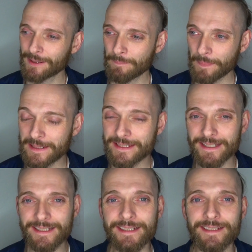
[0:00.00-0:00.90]
the
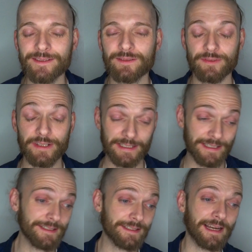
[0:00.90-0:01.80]
need for the
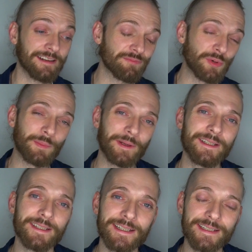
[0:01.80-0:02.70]
kids to have
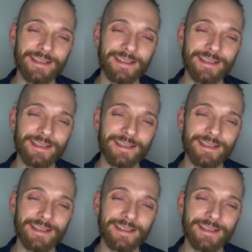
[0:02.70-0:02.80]
mobility,